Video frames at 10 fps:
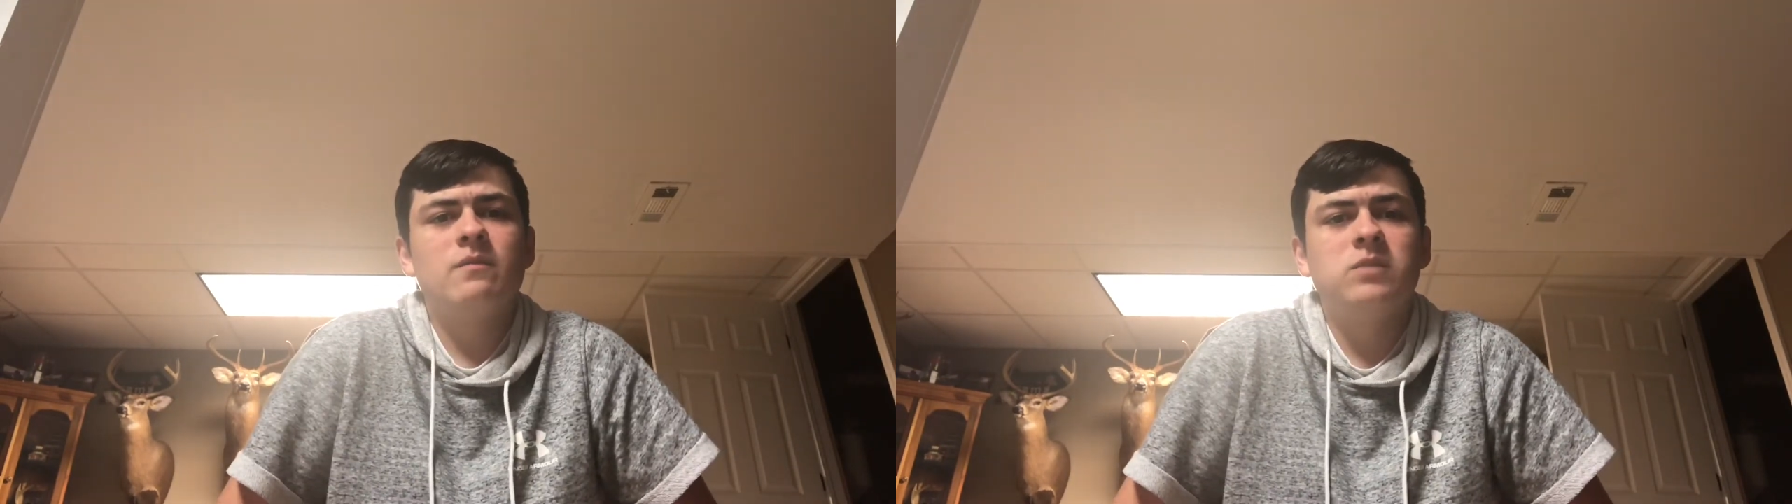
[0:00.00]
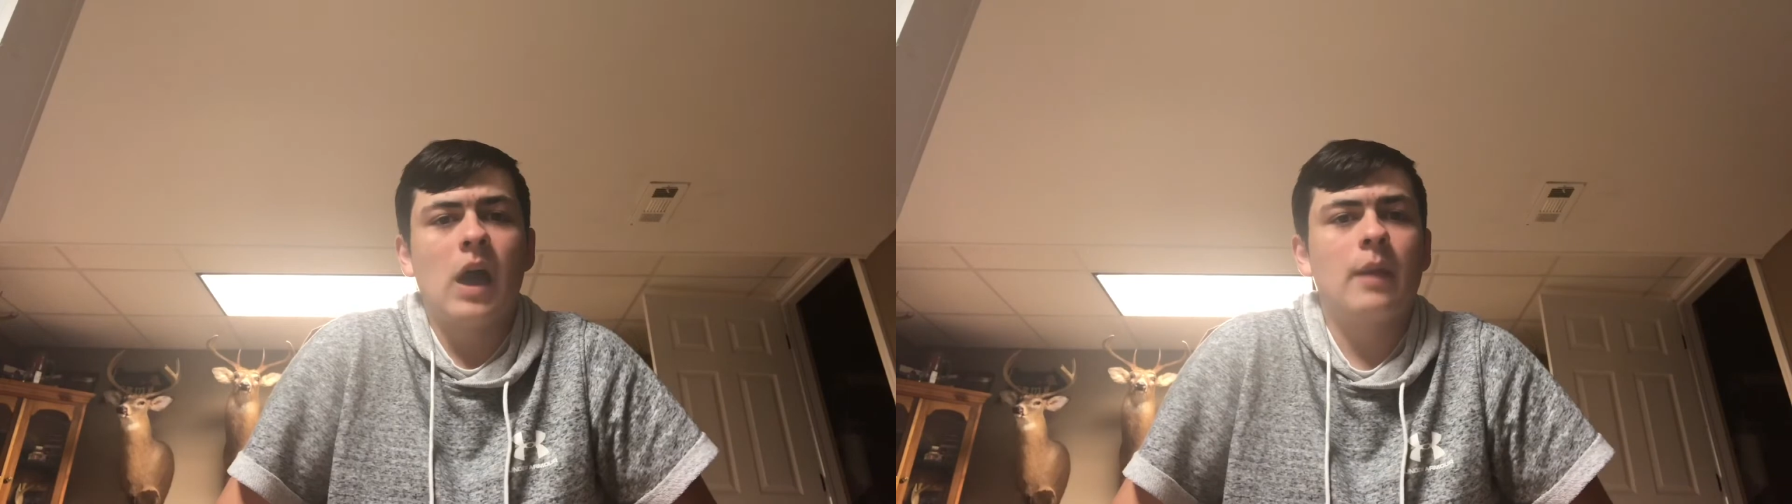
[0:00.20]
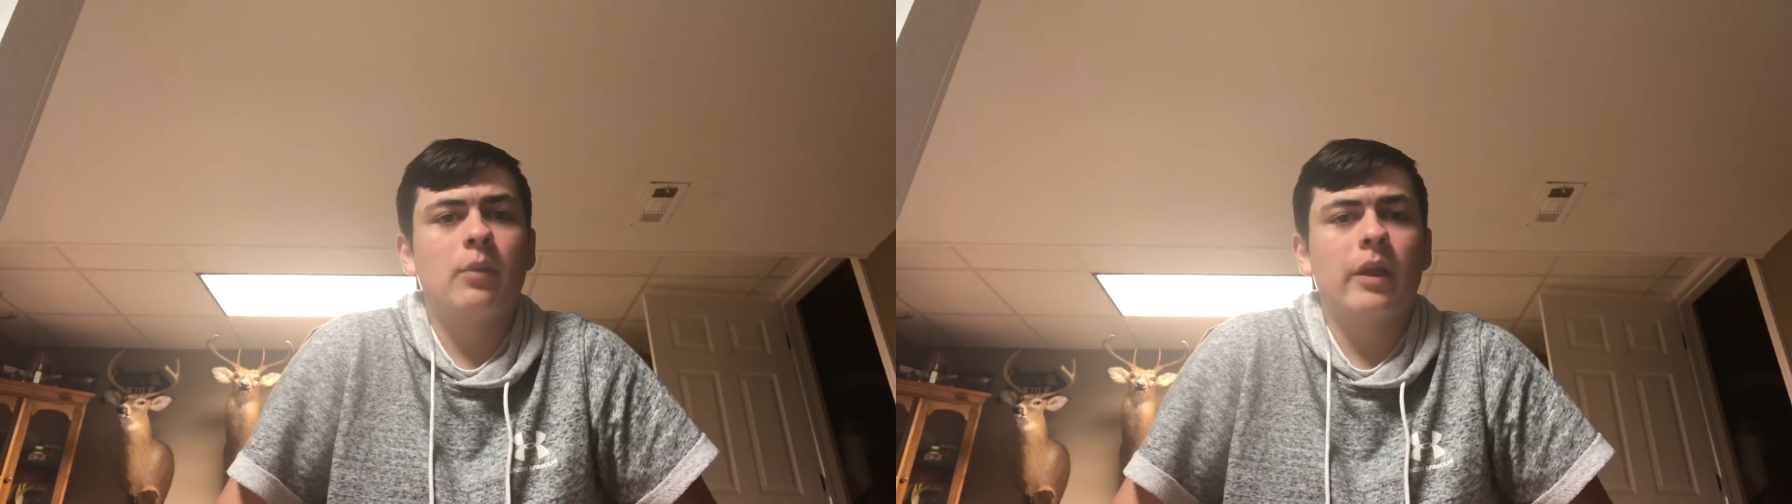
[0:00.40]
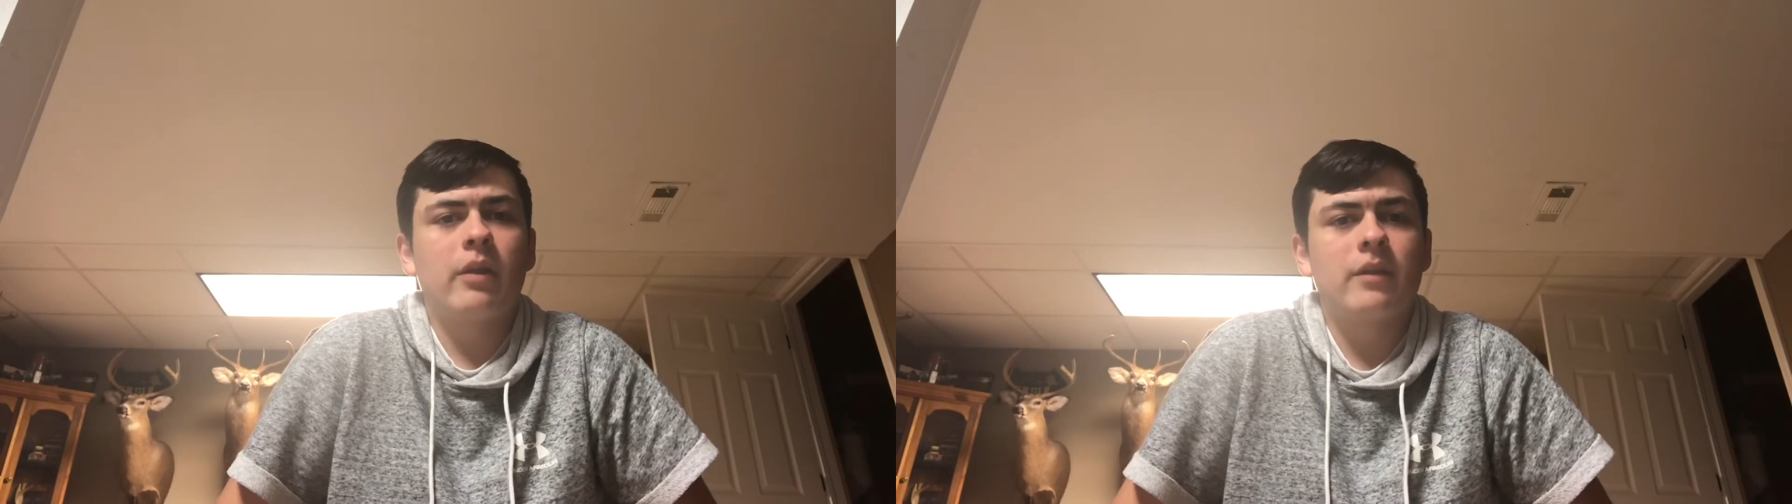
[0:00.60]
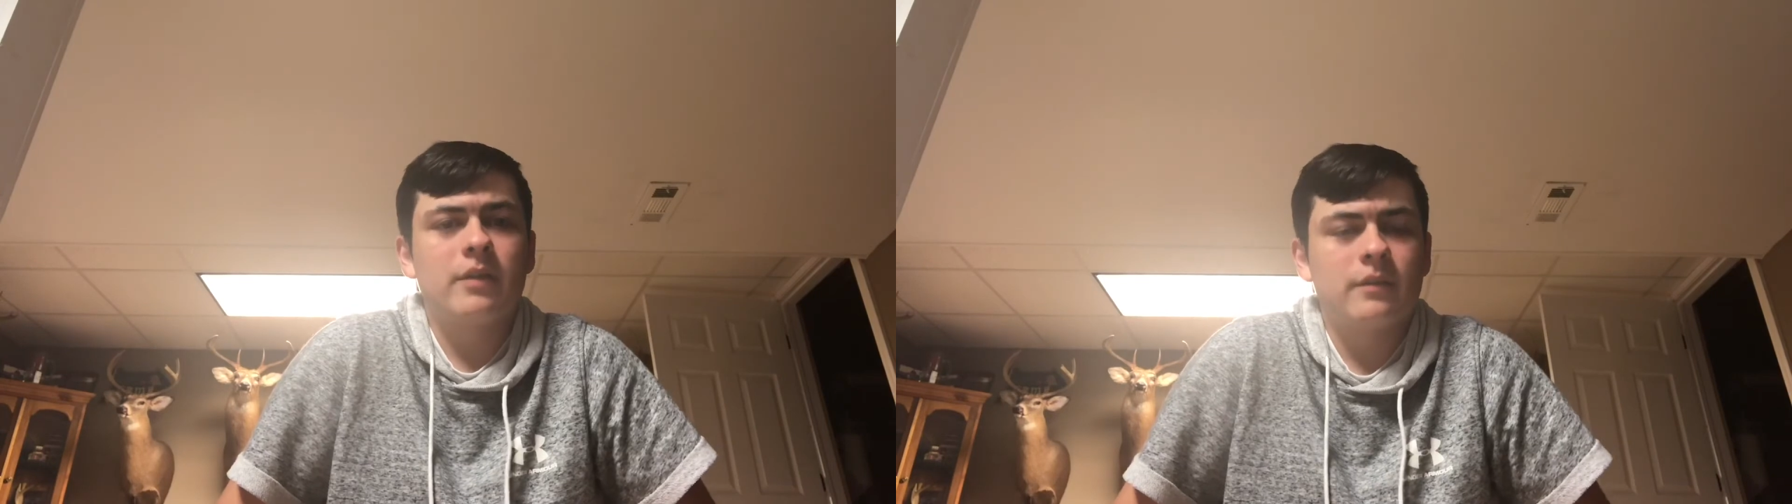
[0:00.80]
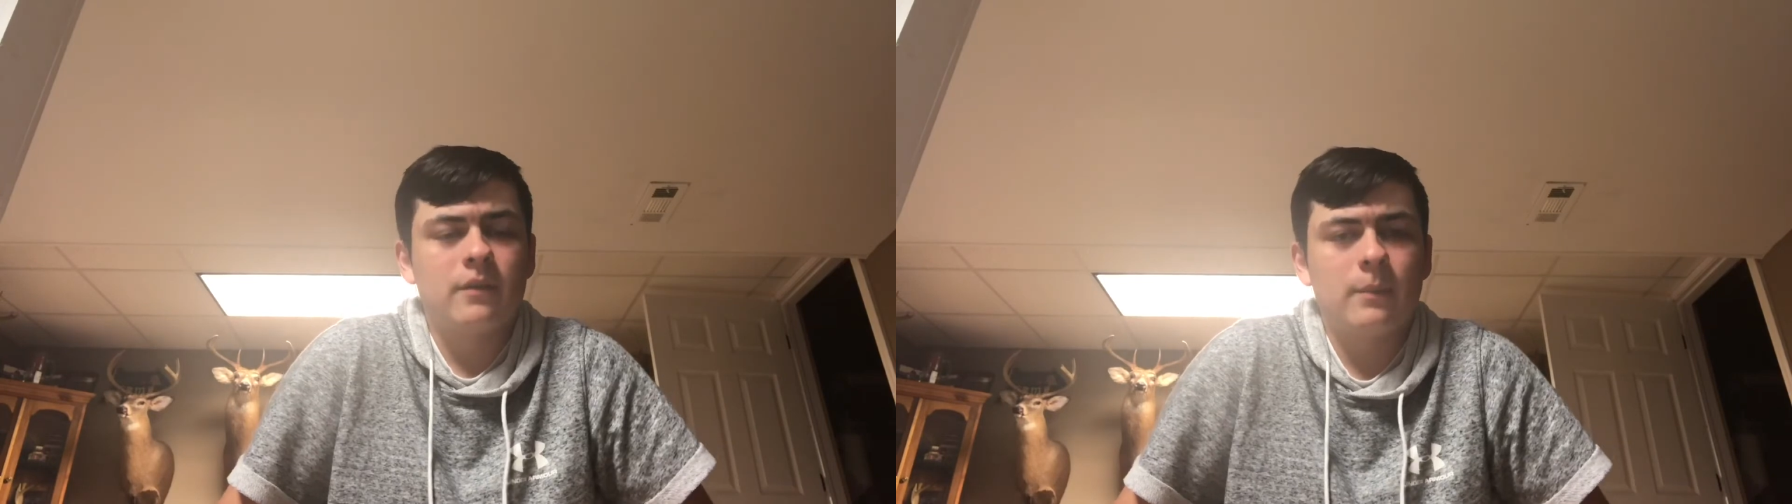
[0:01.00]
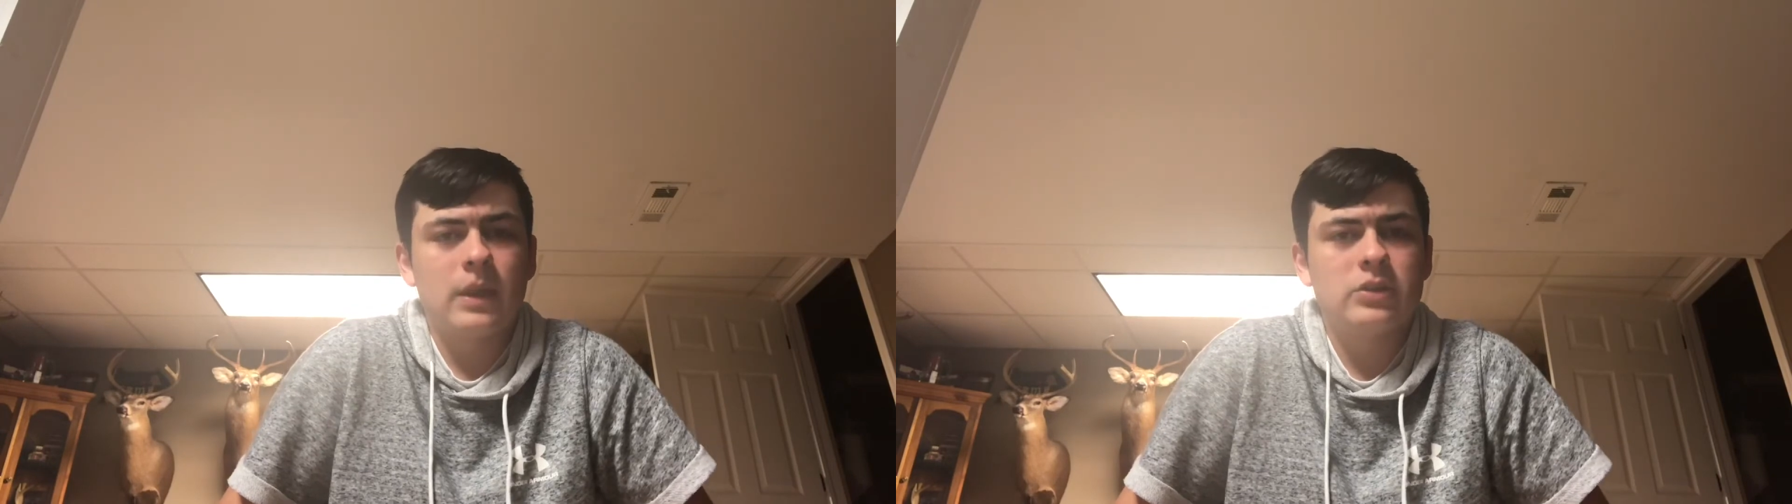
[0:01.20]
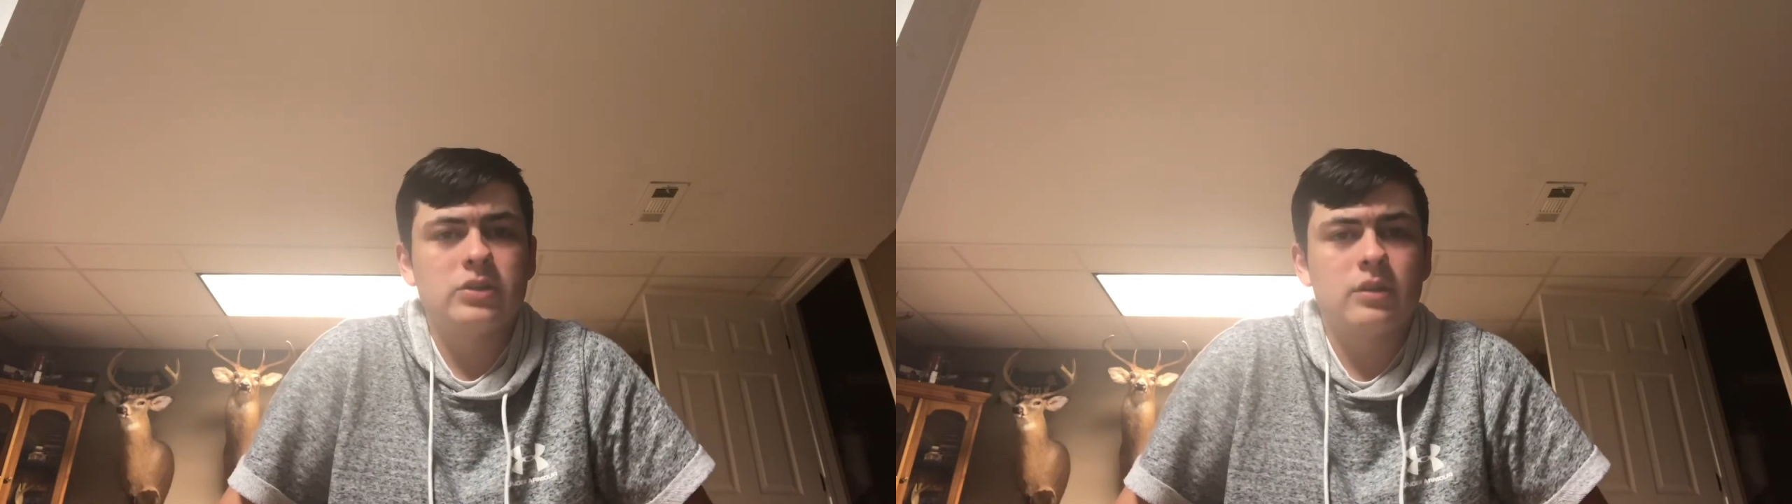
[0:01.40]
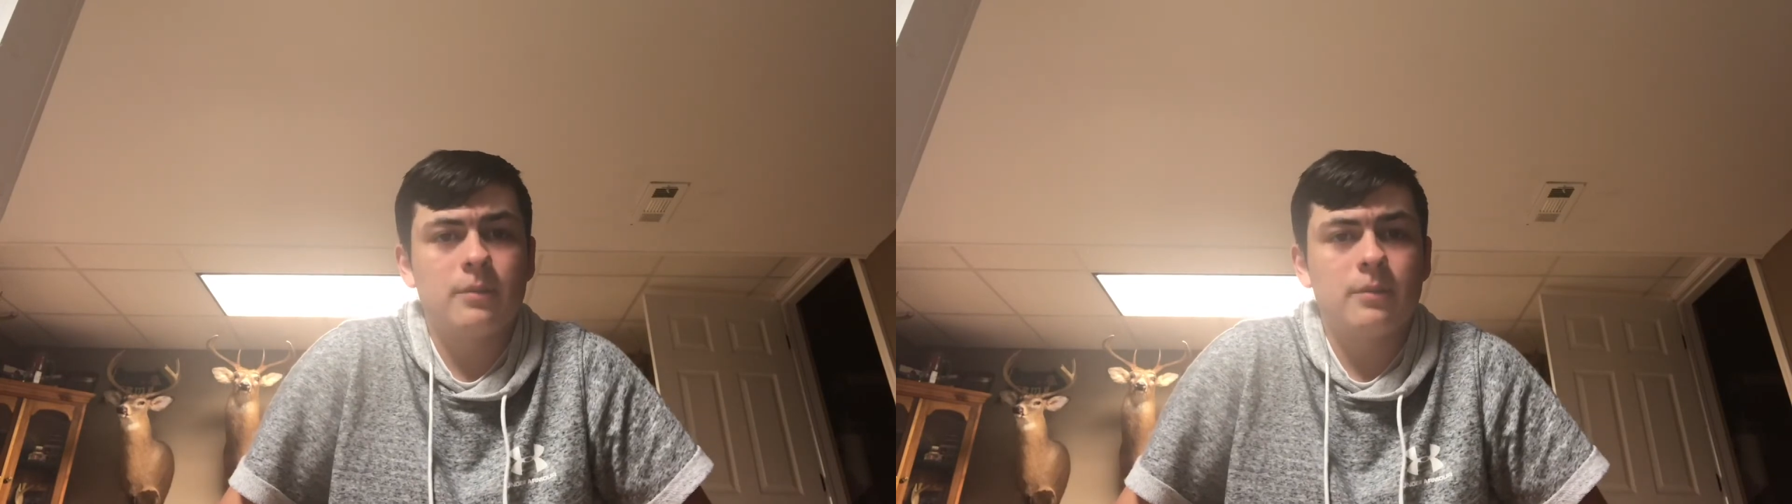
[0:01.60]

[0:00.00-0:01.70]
library of information